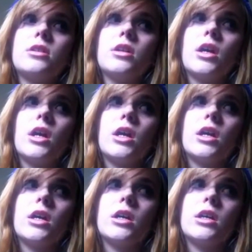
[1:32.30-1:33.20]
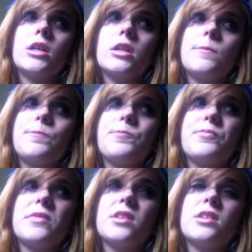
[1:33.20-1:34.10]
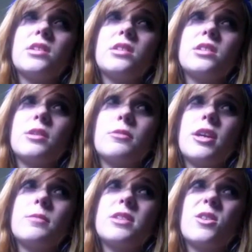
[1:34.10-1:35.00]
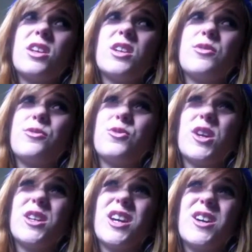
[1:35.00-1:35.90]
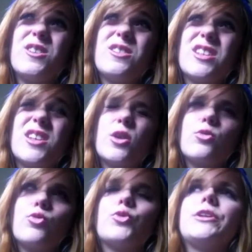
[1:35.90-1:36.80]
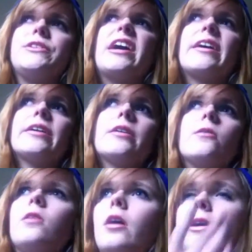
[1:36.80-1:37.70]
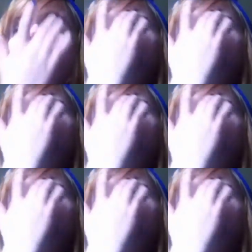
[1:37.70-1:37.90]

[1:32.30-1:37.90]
and sometimes they let it fade out, like they don't re-dye it a lot,